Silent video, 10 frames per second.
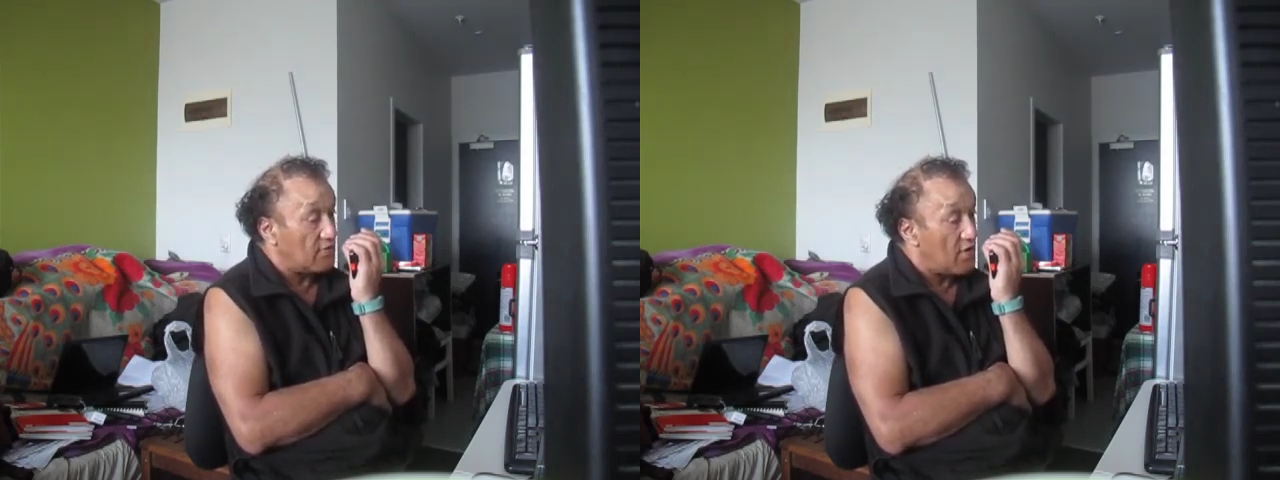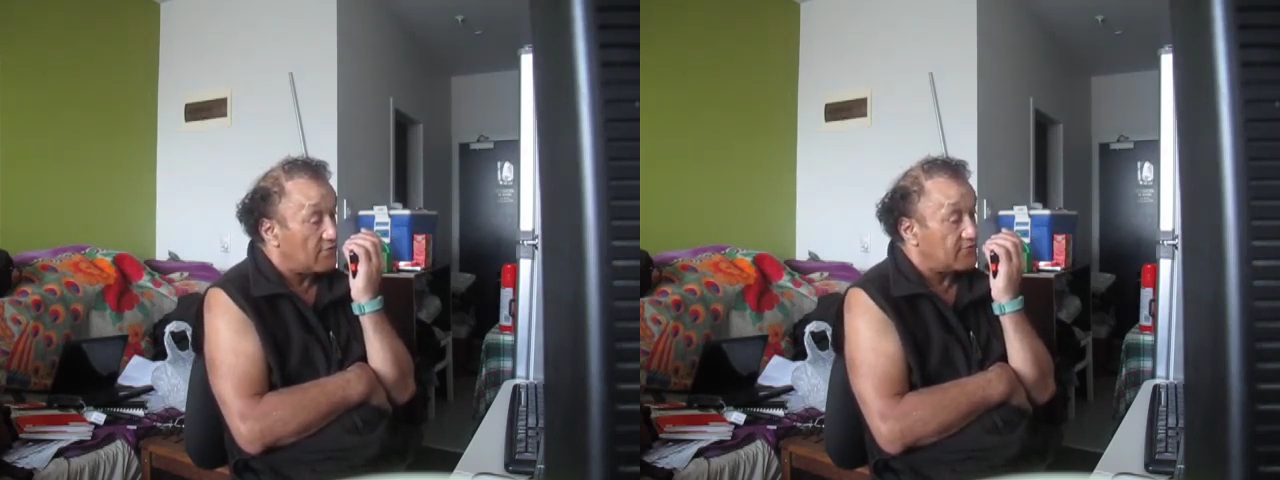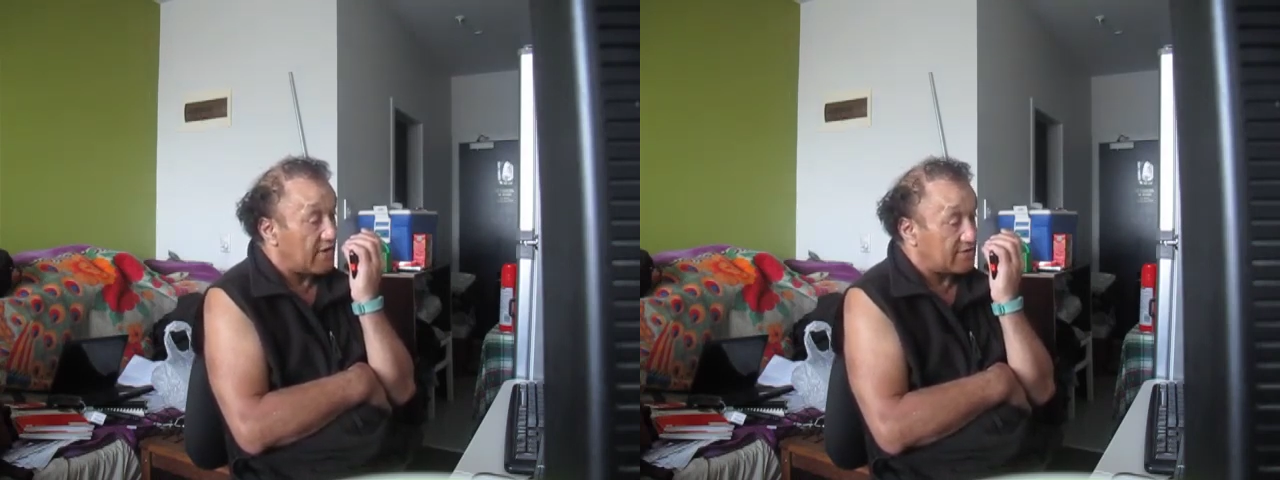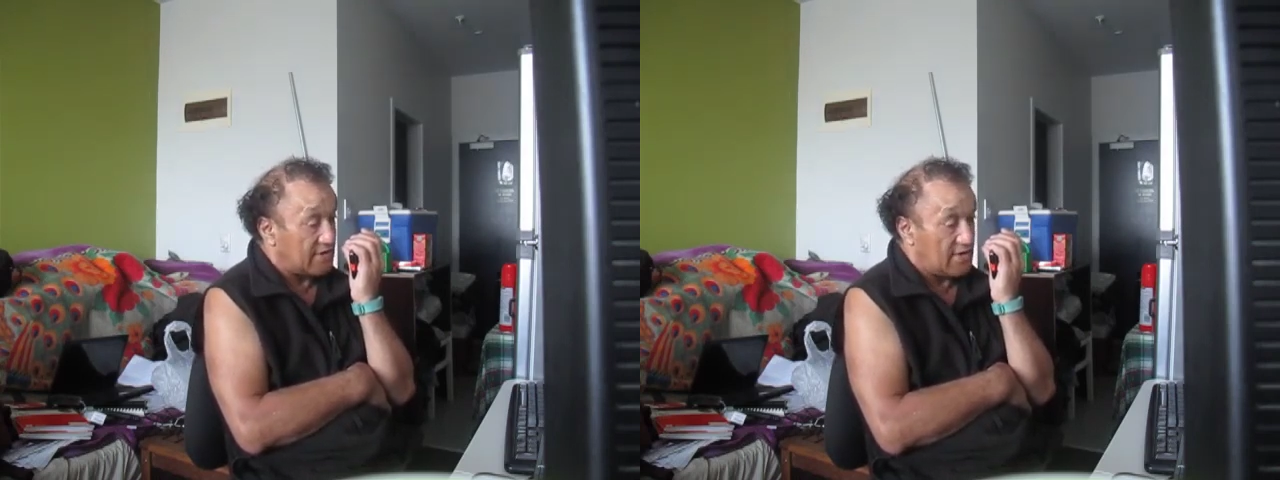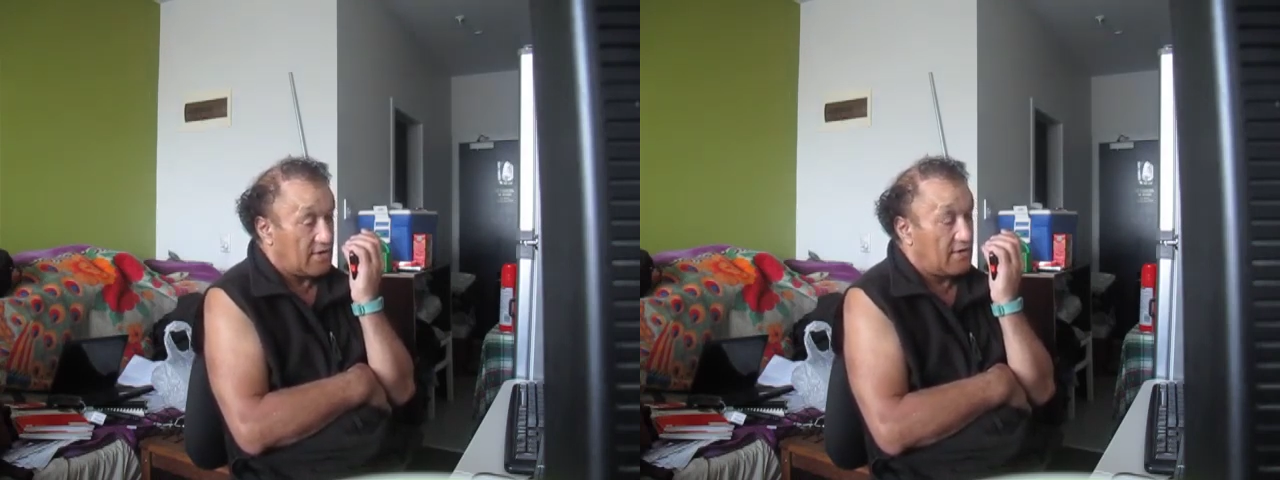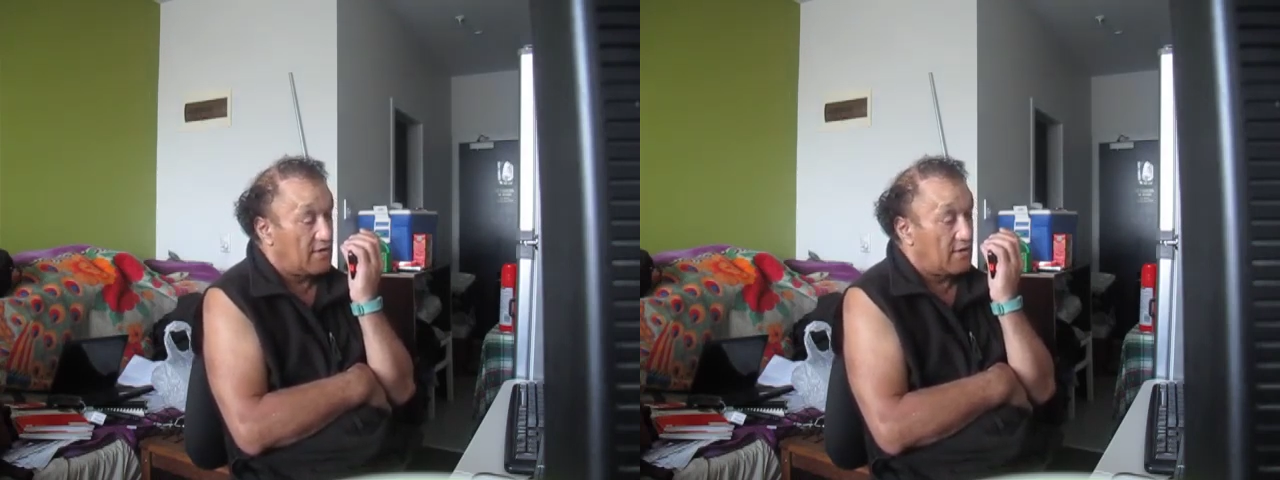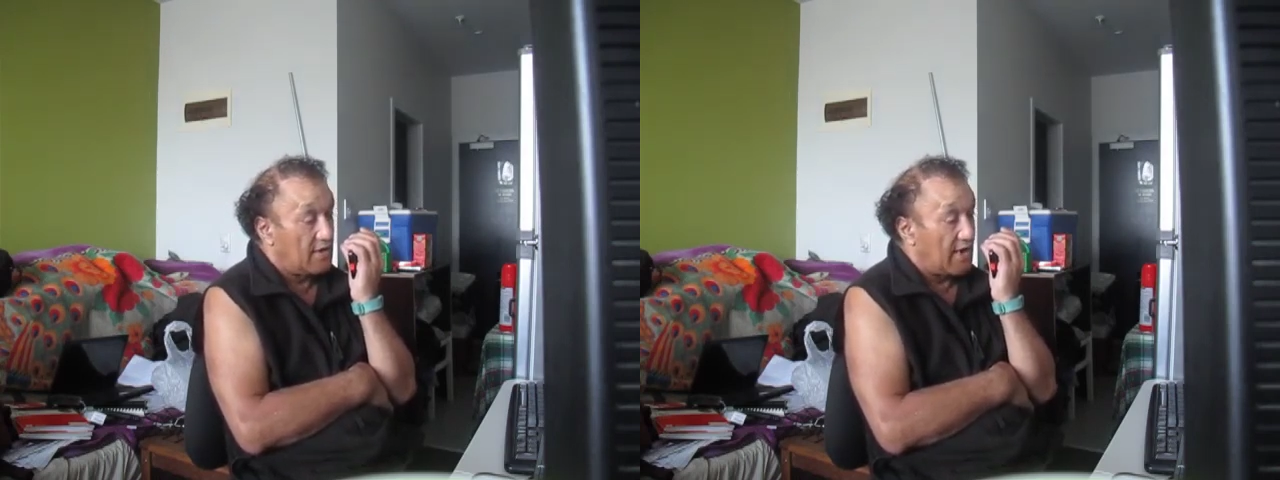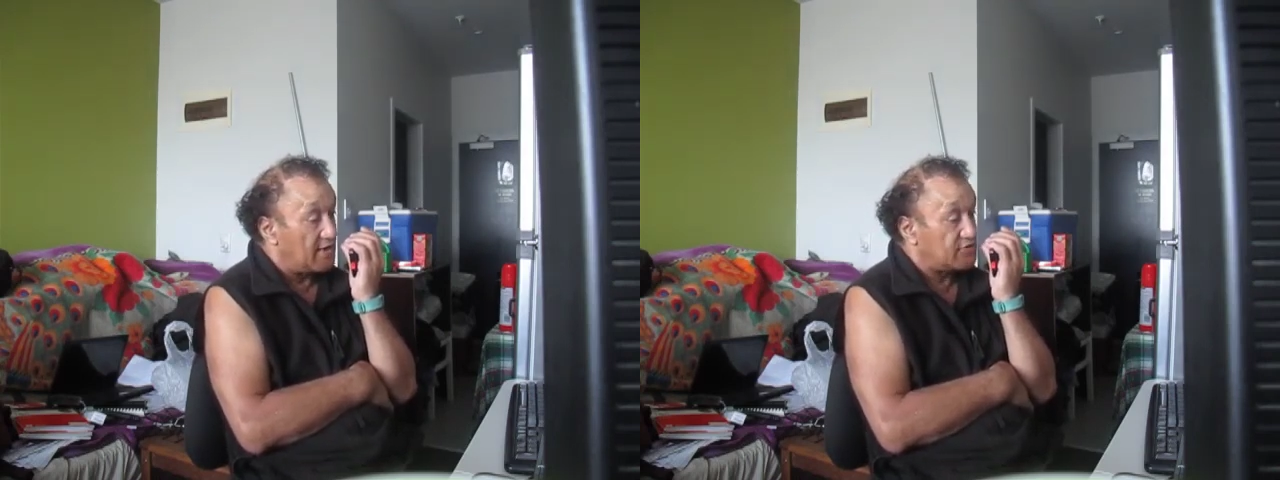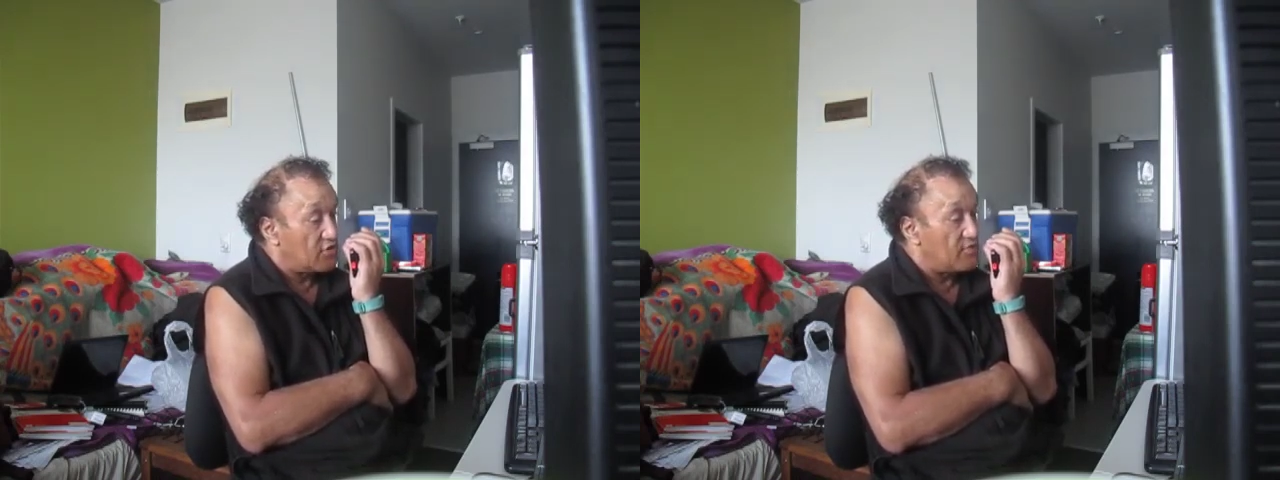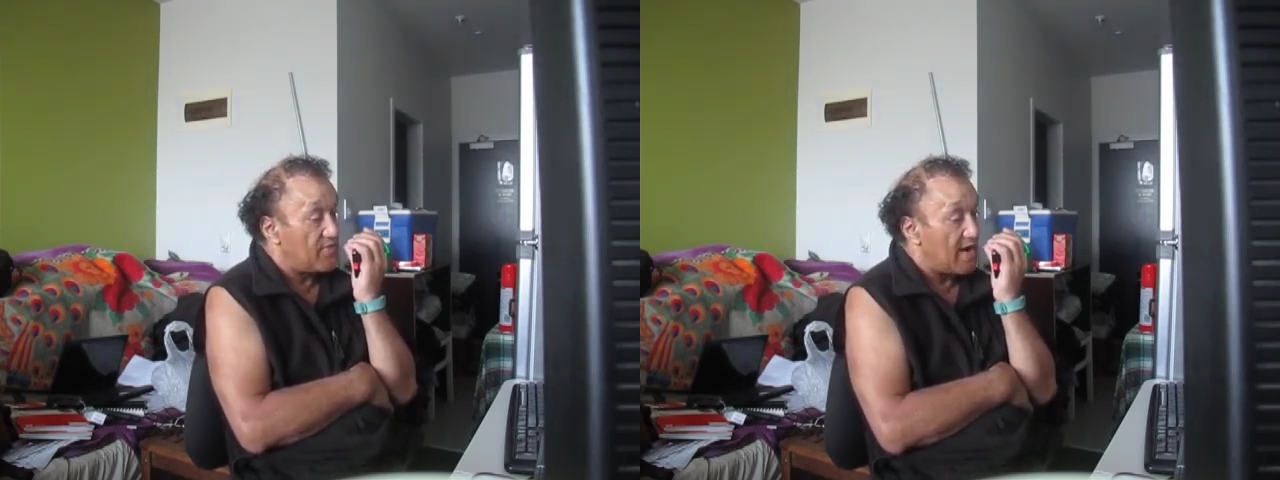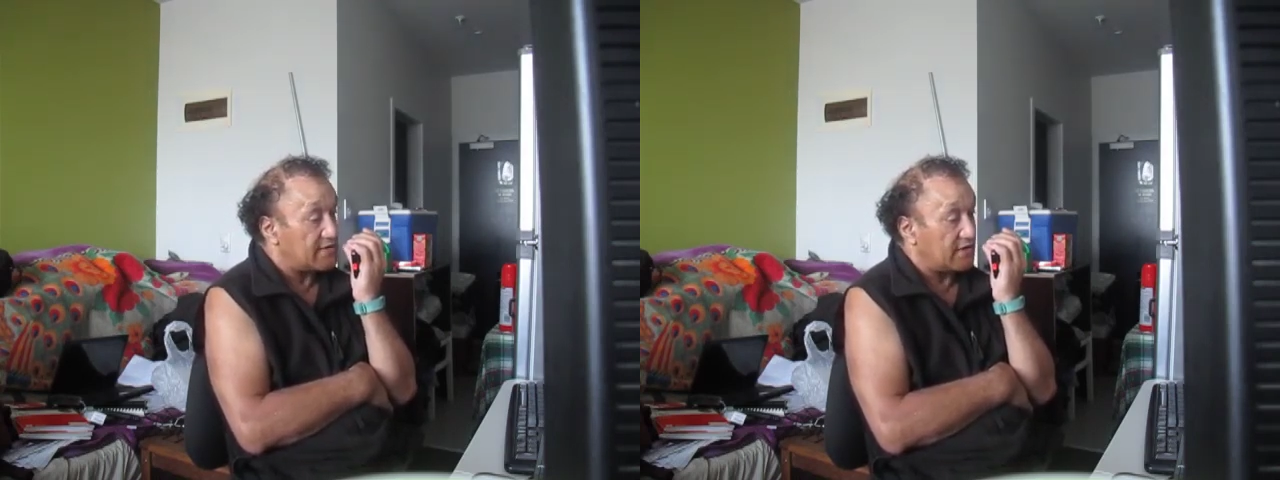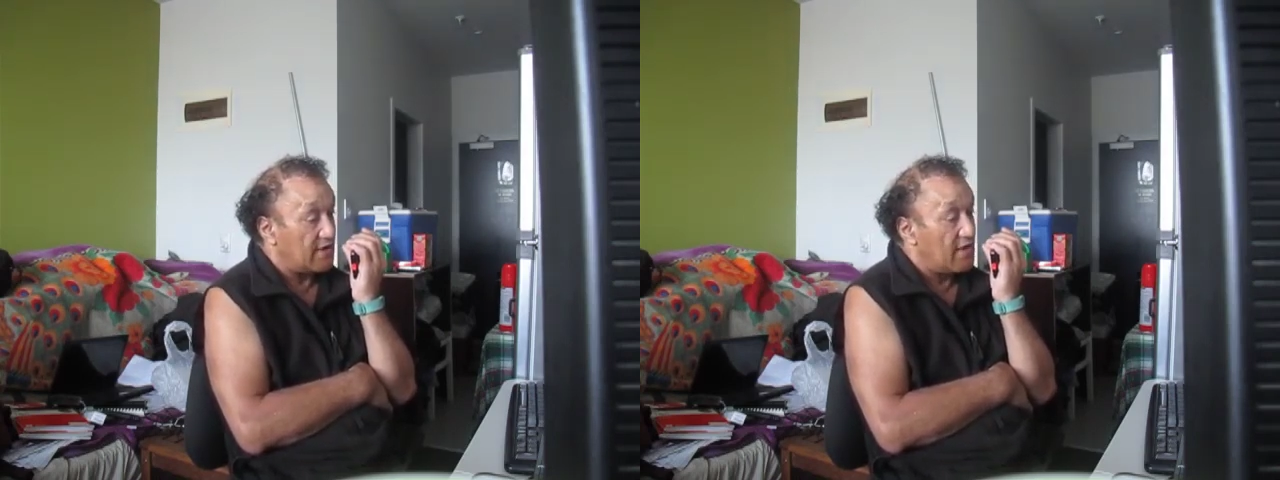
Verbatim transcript: contractor and two-party,